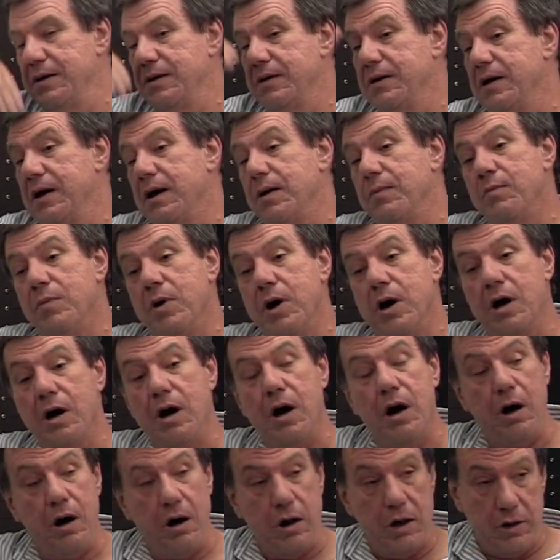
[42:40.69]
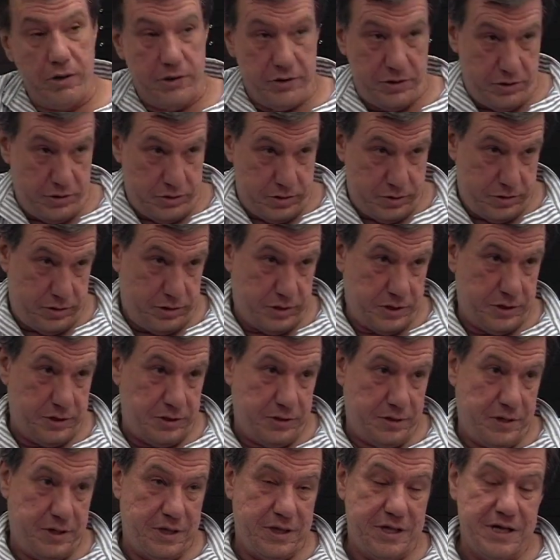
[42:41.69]
Among other
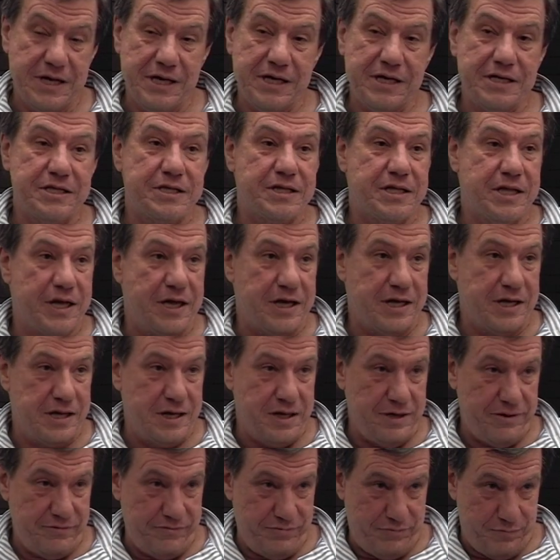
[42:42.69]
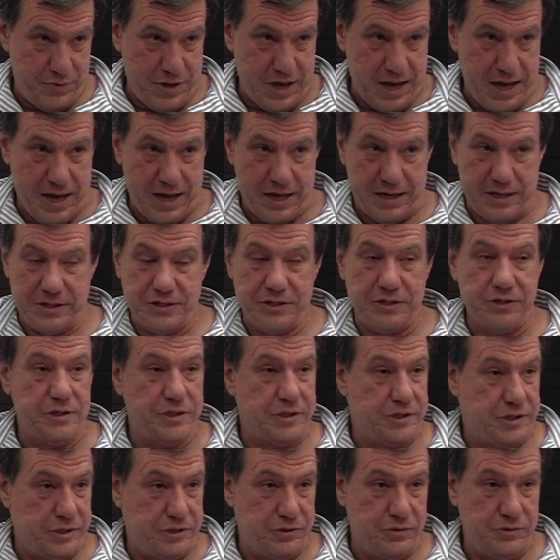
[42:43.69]
things they give back to the
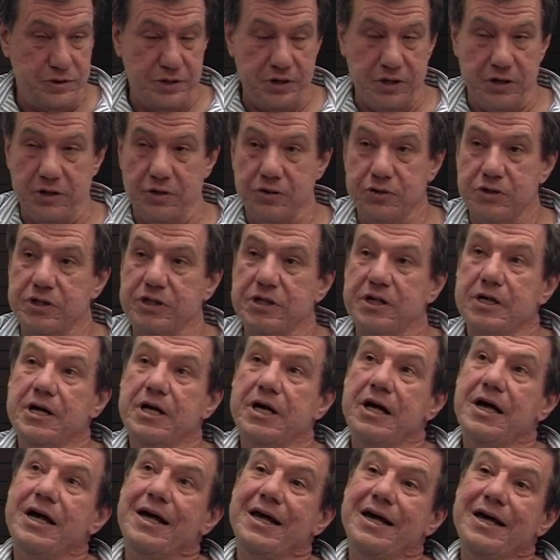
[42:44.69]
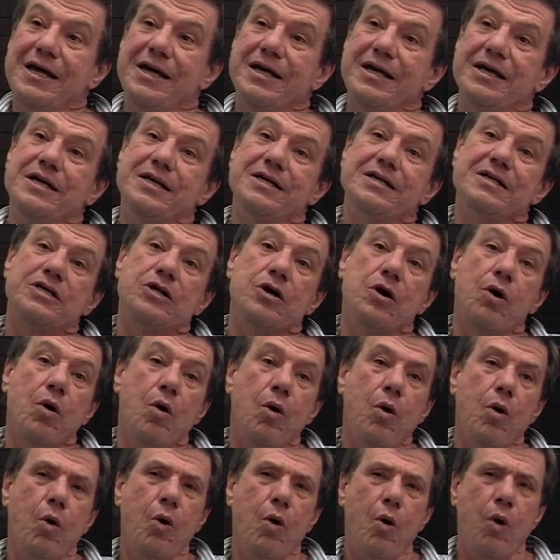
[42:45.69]
studios is
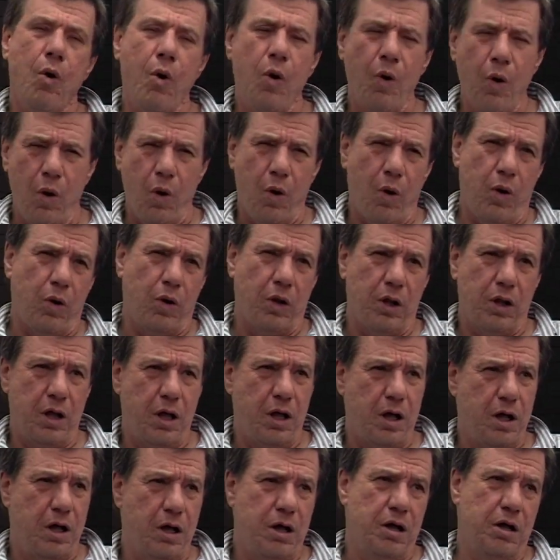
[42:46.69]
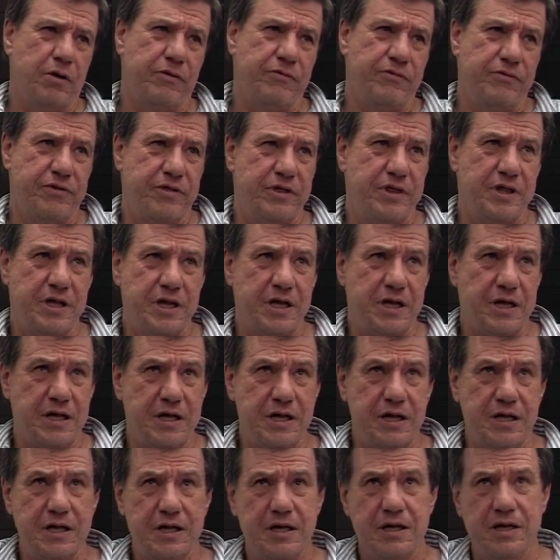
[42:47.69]
all of
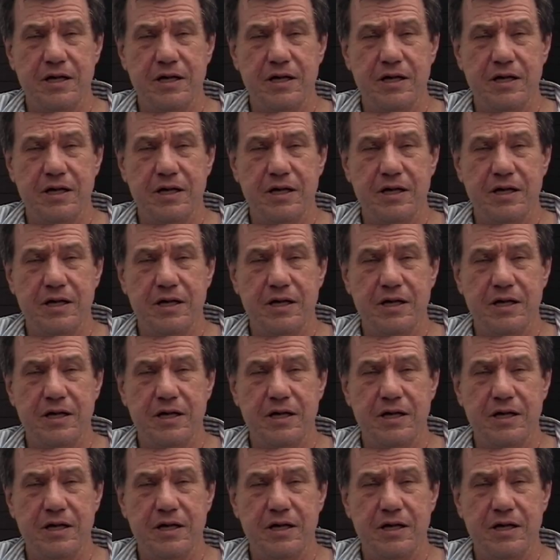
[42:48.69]
the,